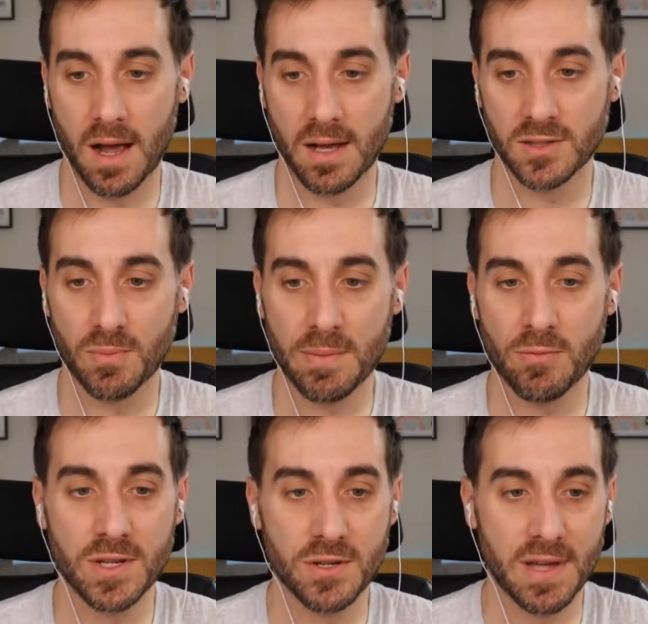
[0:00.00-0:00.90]
So maybe
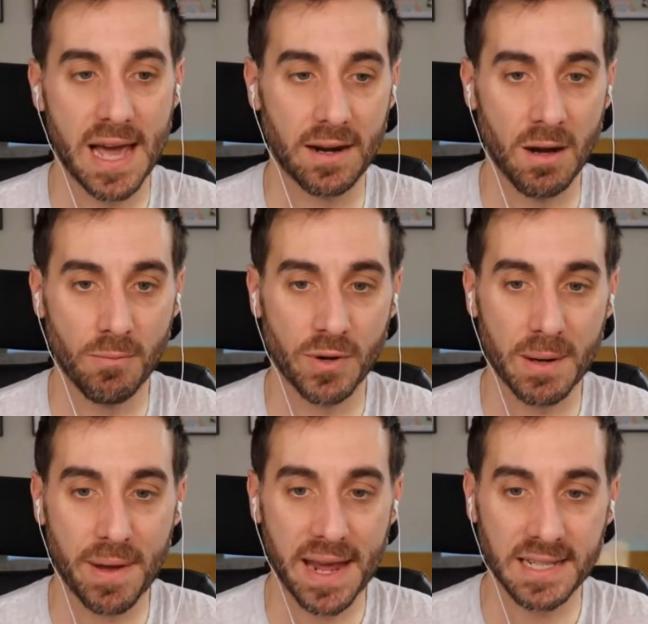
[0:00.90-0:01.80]
we do that. Oh, we got
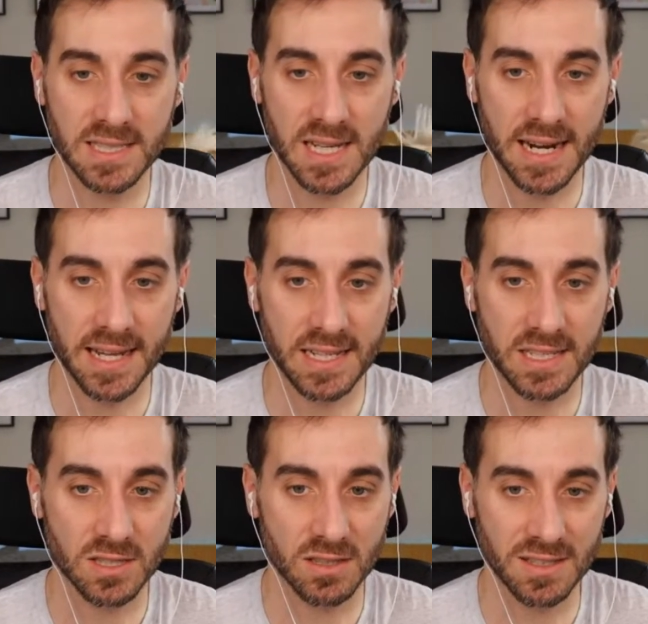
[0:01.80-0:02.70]
a Bandy sighting.
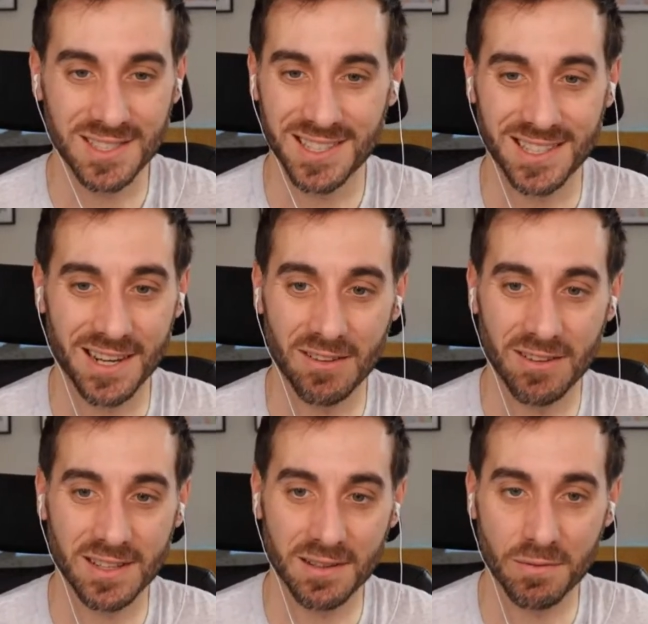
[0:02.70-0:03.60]
He's good to go.
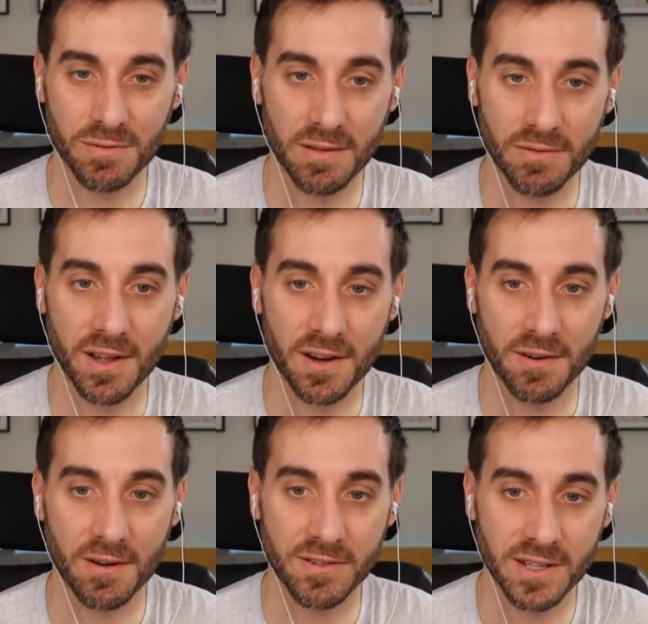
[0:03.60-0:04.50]
Look at the little
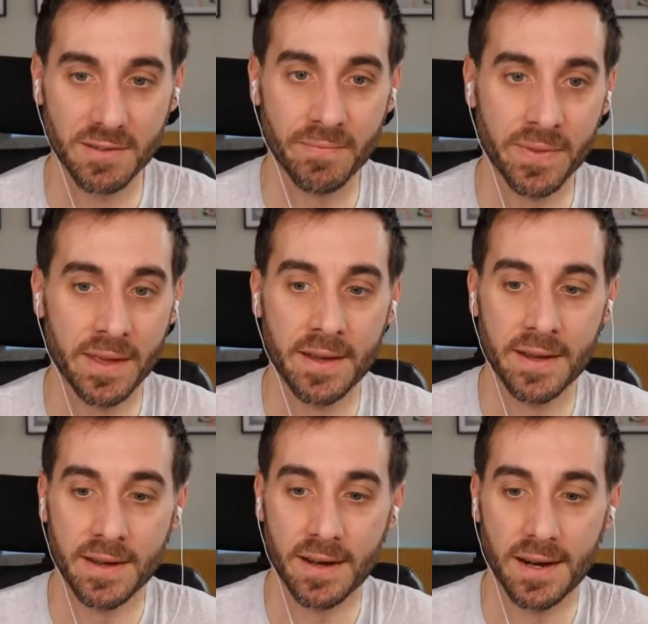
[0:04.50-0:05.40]
Fluffernutter over there.
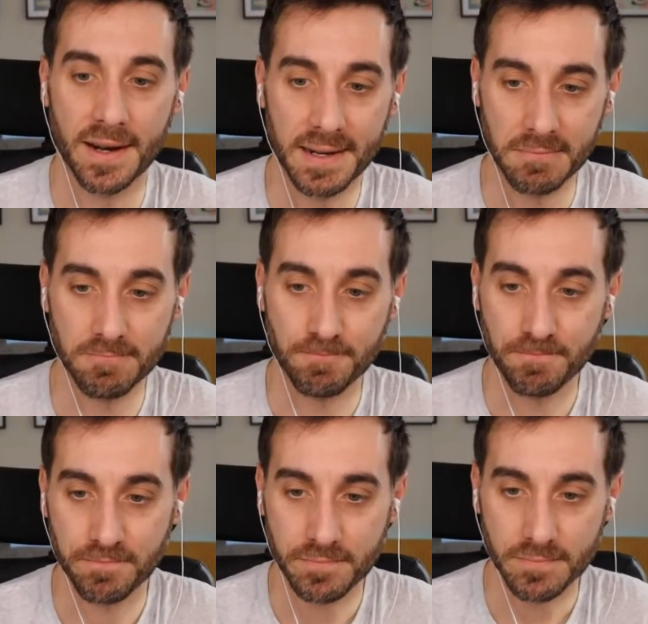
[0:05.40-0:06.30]

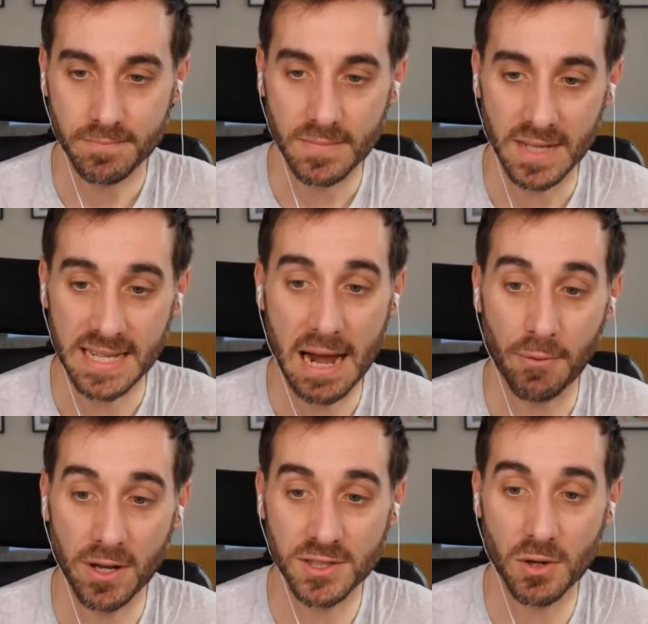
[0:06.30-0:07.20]
Yeah,
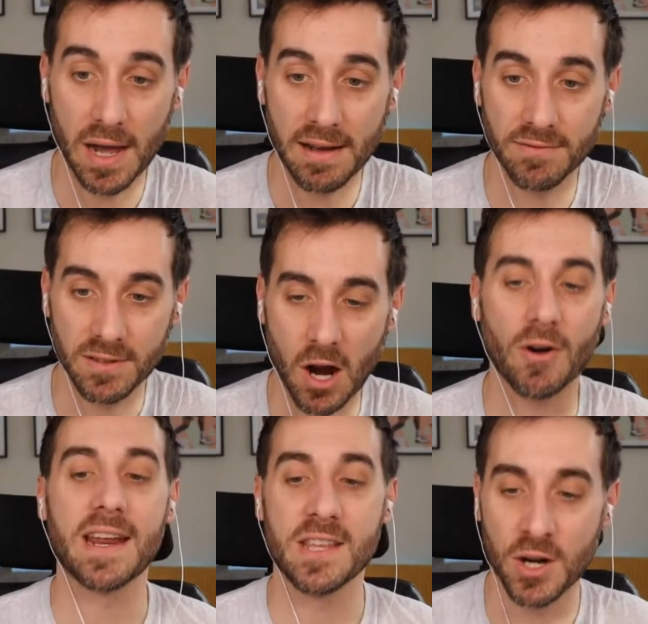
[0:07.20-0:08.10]
we also have. All
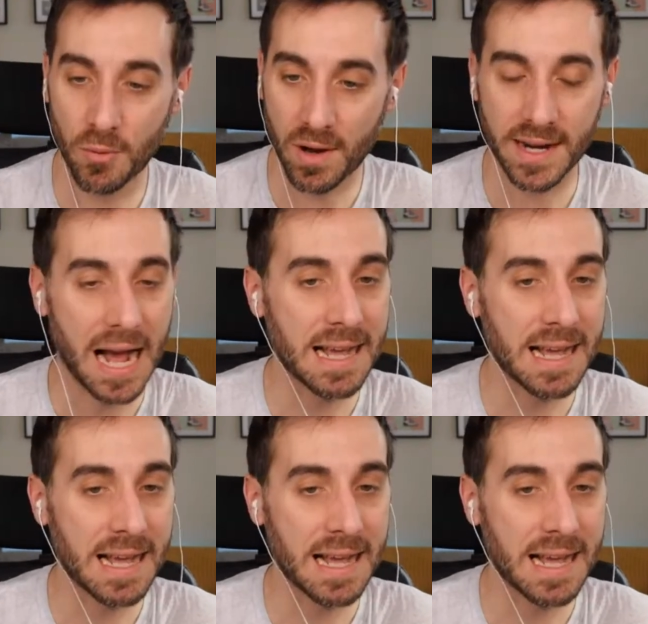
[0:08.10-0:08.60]
right, you know what?